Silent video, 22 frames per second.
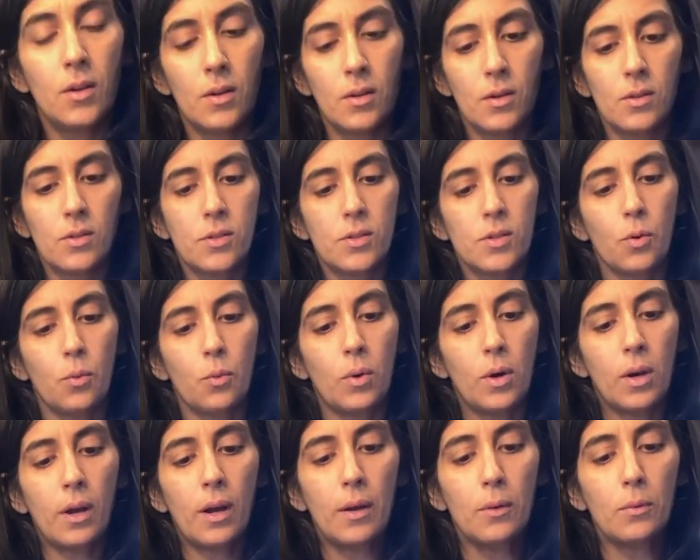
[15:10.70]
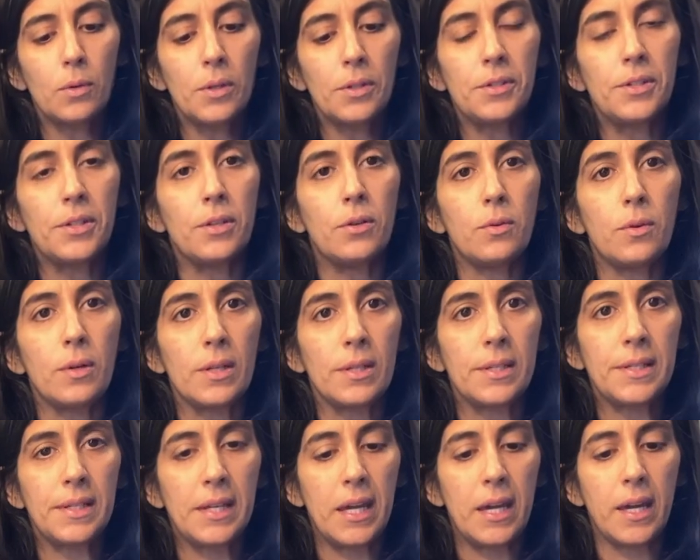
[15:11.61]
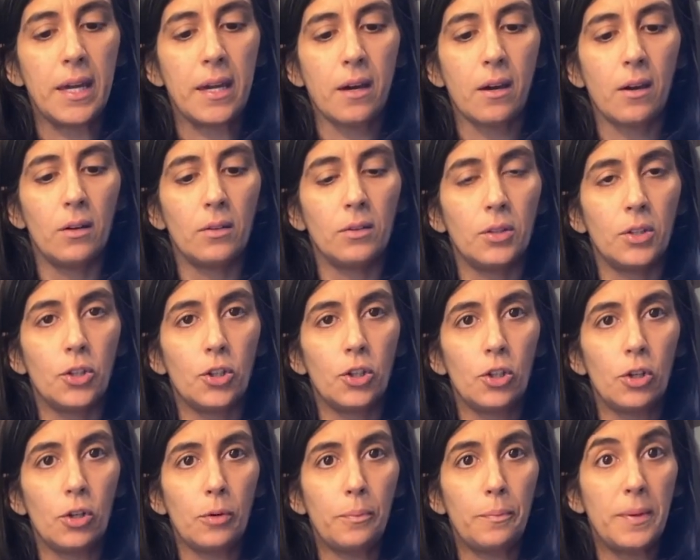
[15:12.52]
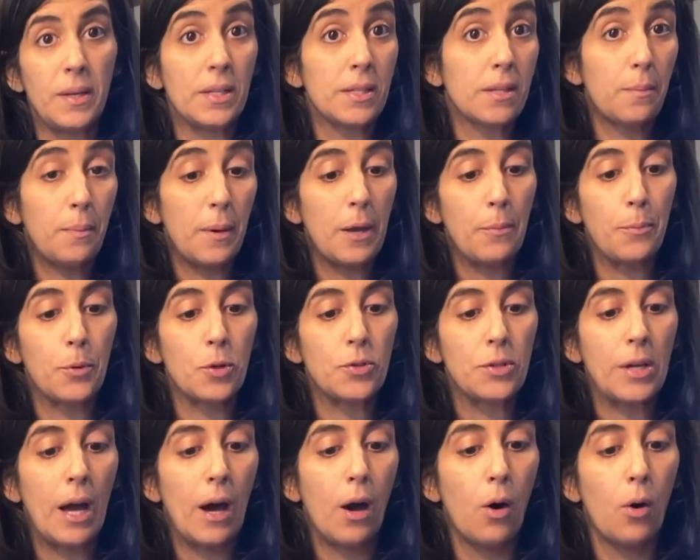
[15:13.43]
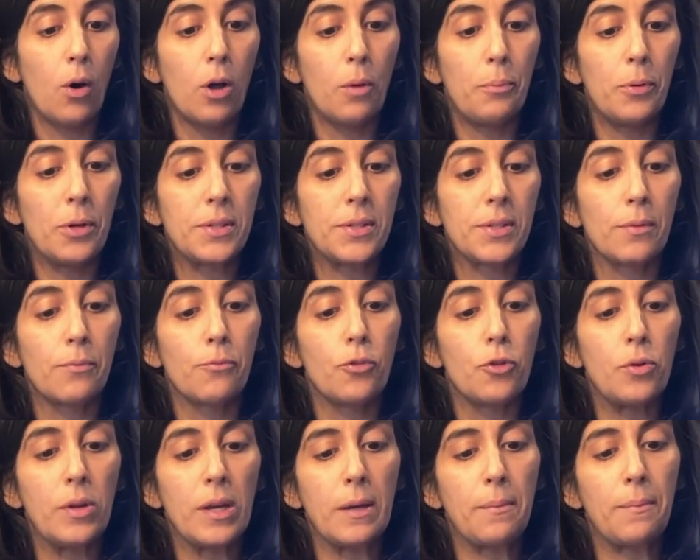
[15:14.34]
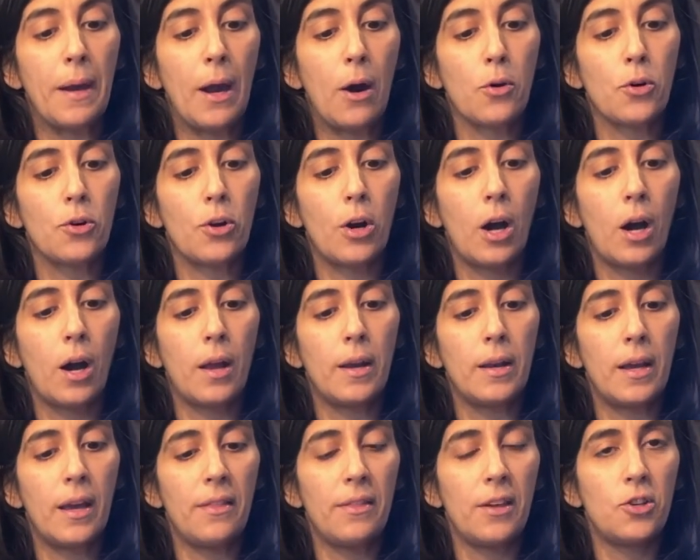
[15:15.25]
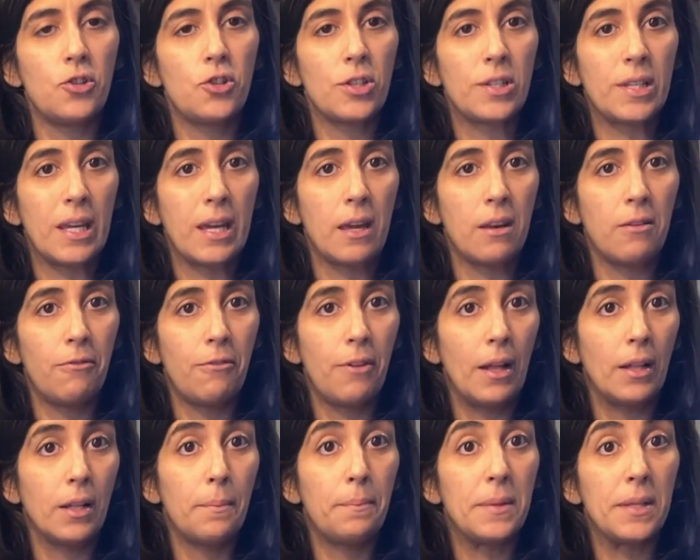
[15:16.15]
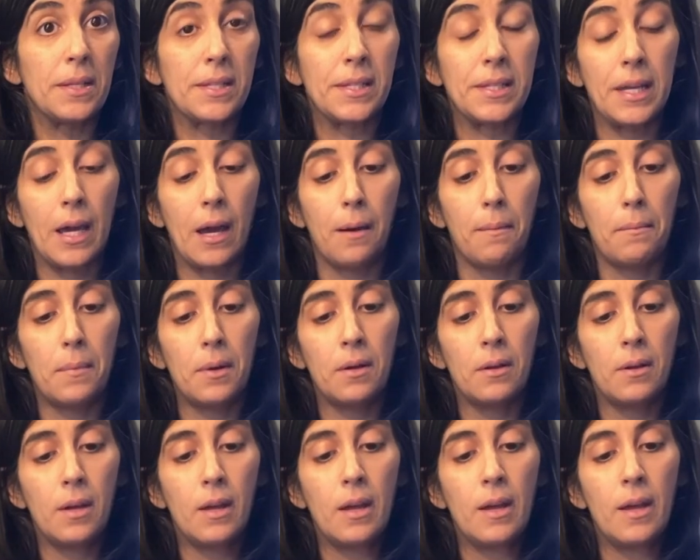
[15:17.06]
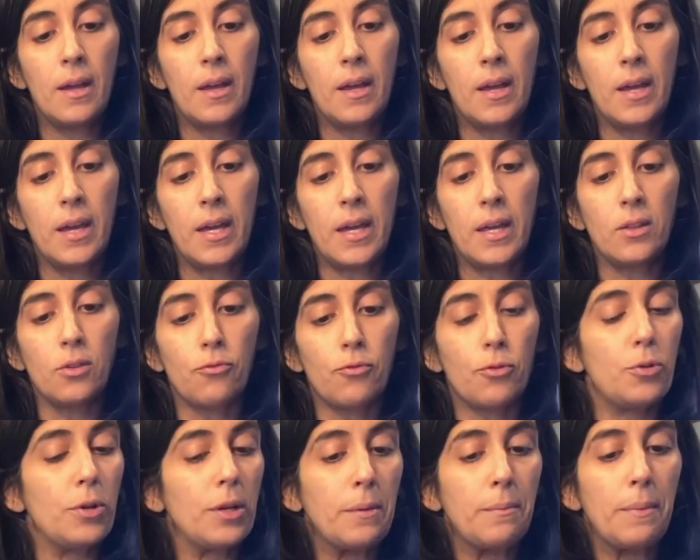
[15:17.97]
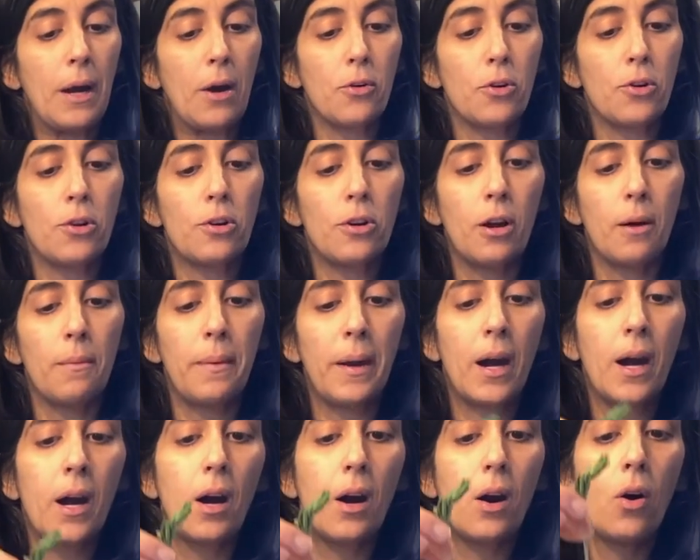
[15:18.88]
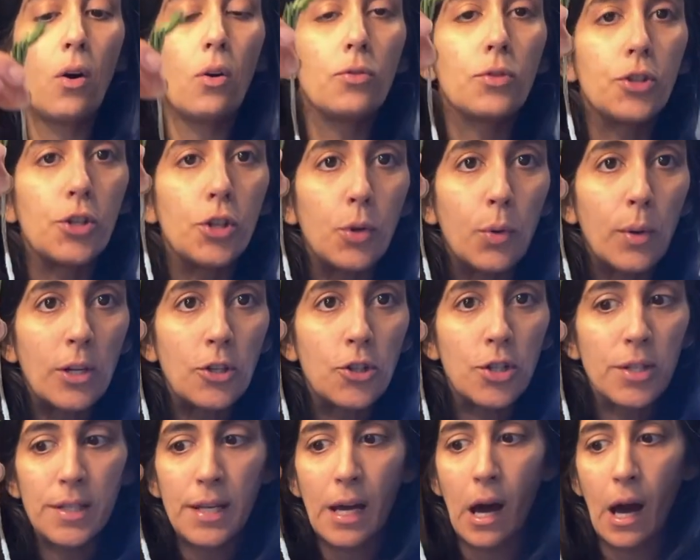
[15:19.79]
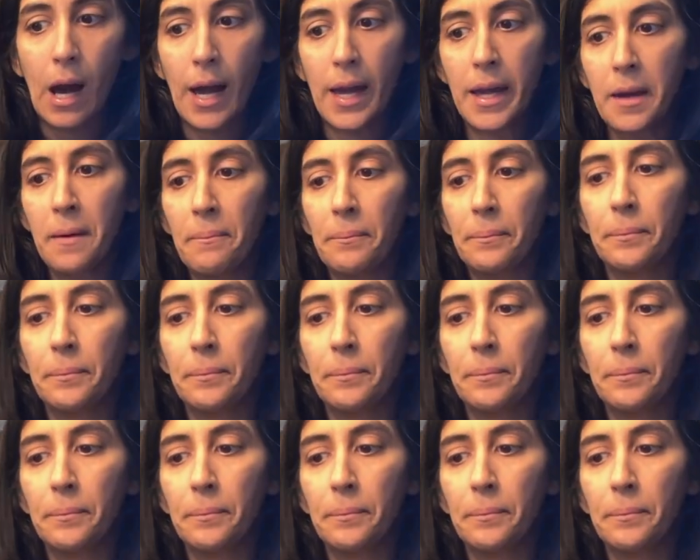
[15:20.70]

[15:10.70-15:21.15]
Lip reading: So what I will do is take a little piece of paper towel, put some rooting powder on, and then just like envelop the stem in the rooting powder about 2 inches high.